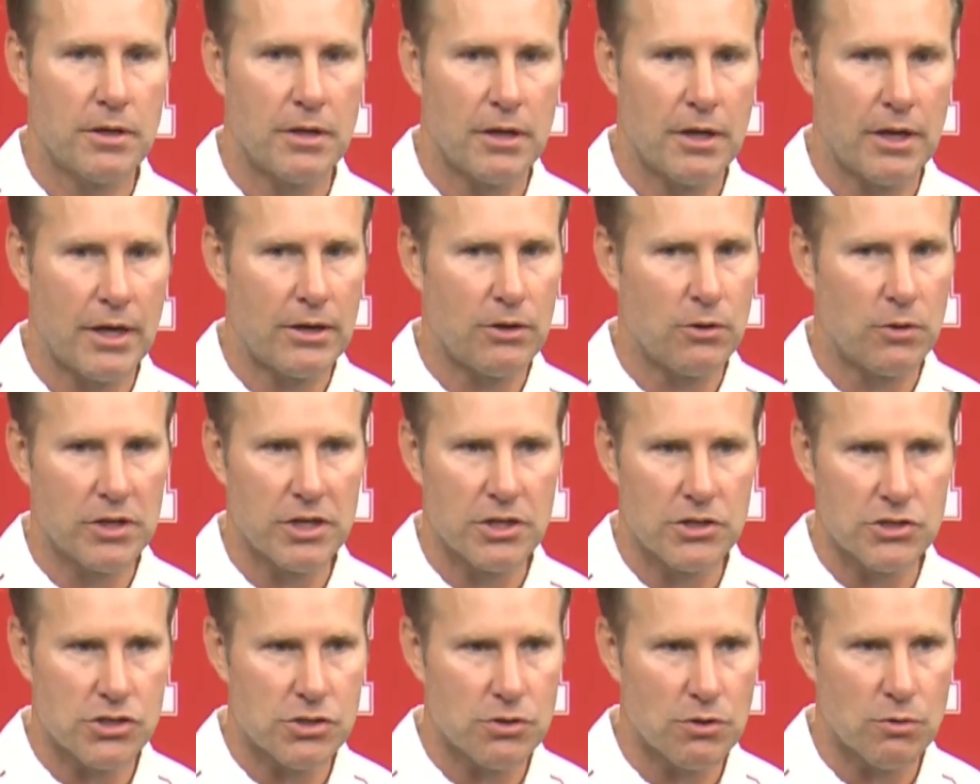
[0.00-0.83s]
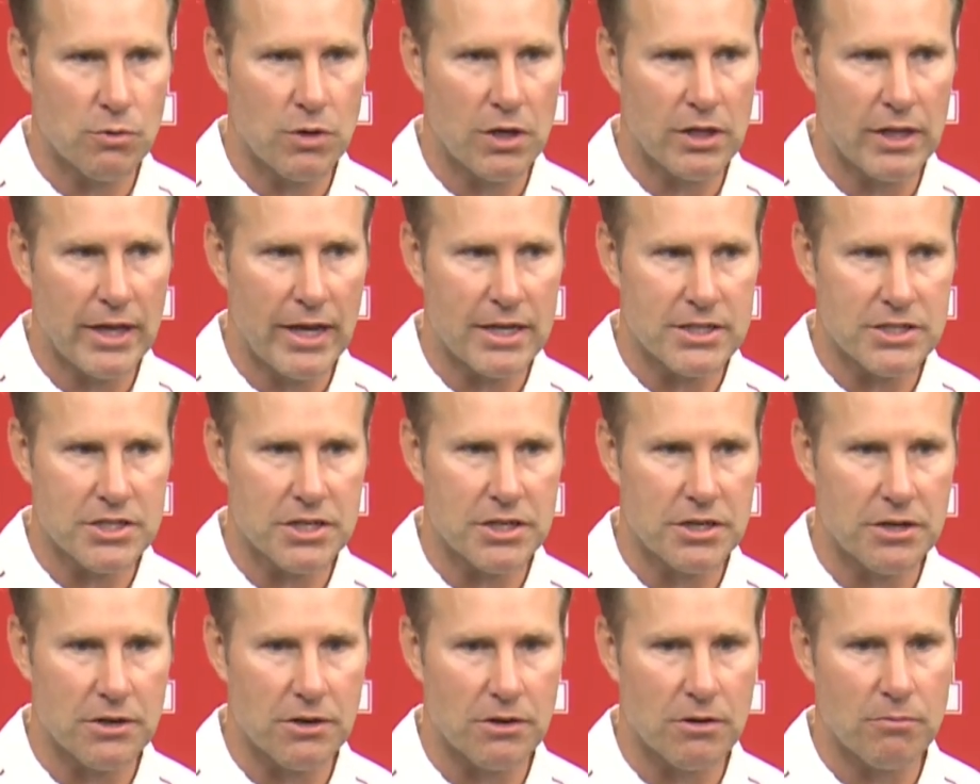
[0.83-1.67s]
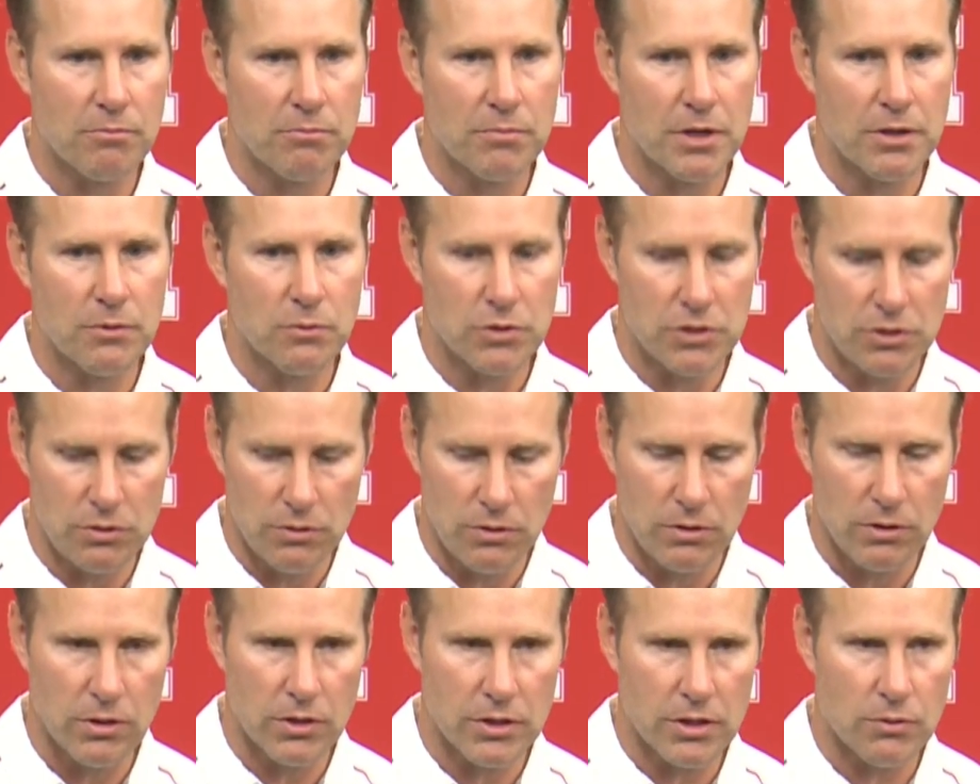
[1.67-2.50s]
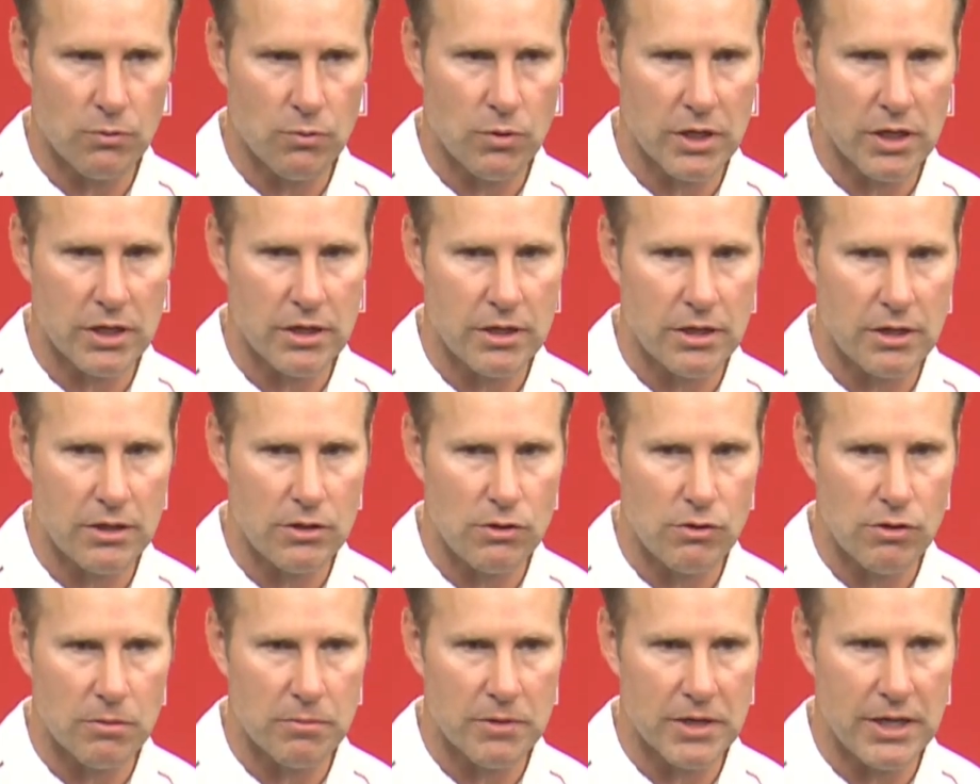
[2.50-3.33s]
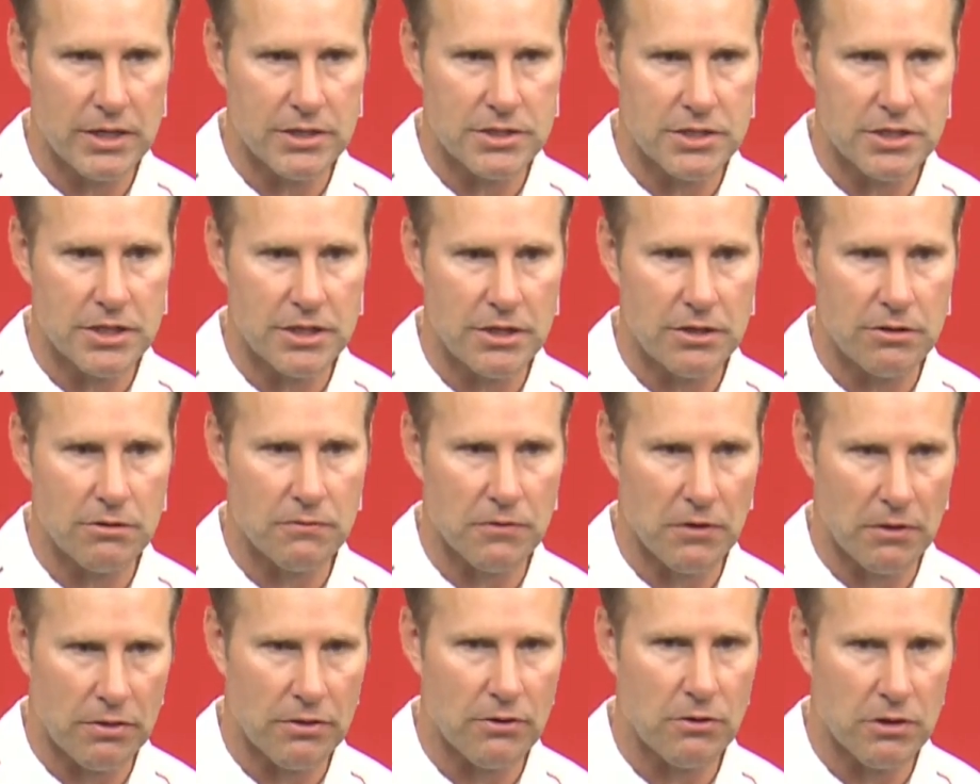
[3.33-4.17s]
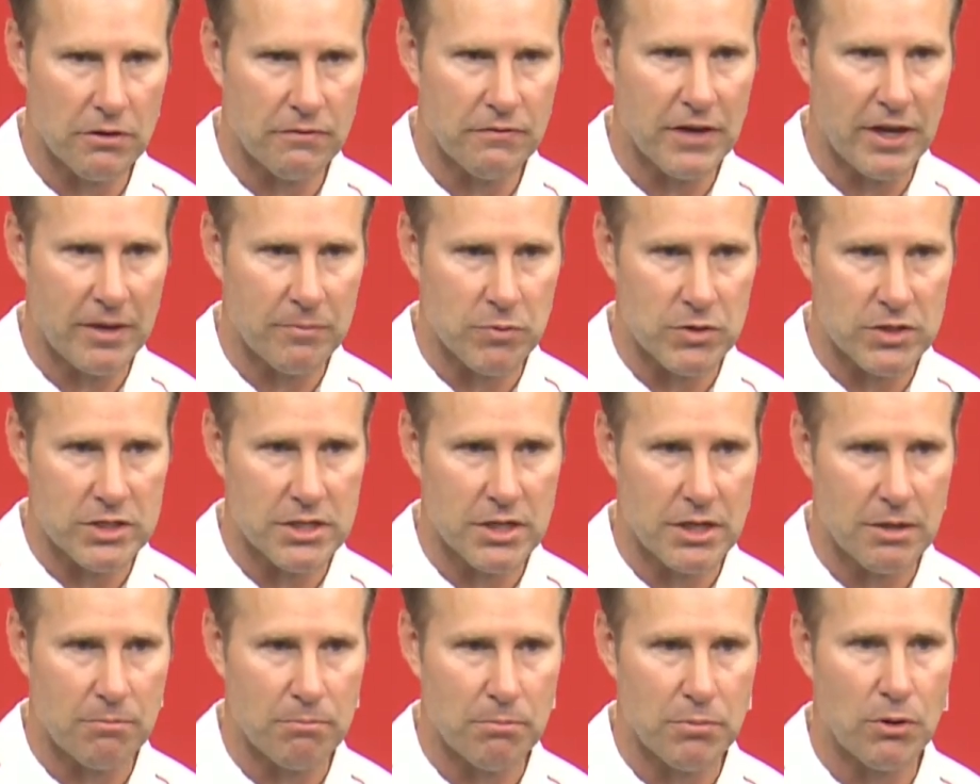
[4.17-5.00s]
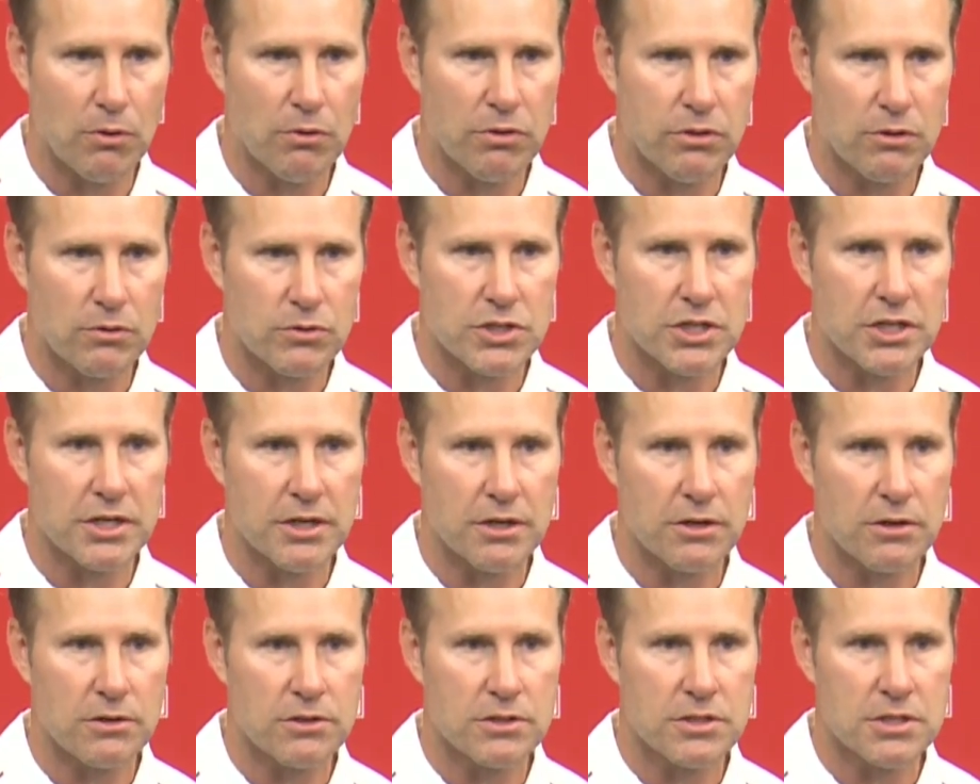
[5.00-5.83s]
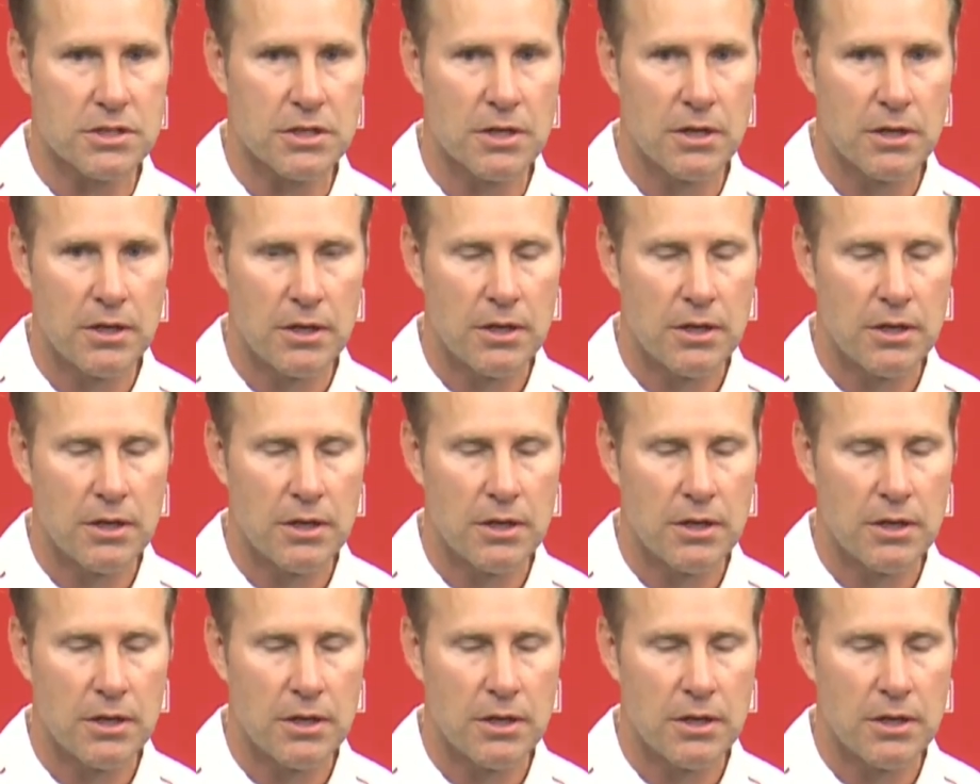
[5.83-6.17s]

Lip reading: I know he didn't shoot it well last year, but when you look at what he did at UMKC, over 35% both those years,